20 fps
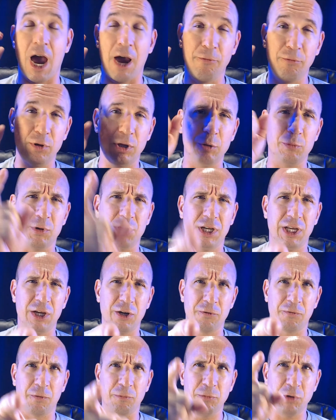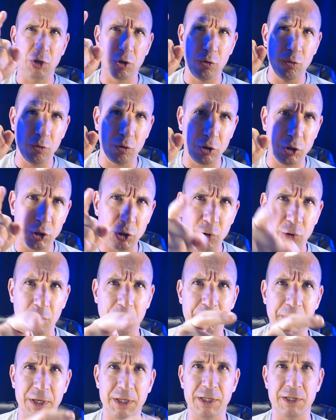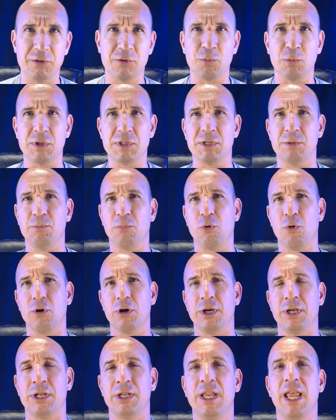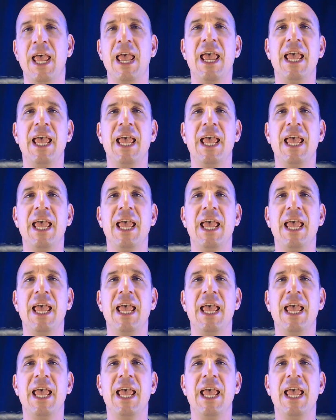I really want to hear from you, your opinions, what's important.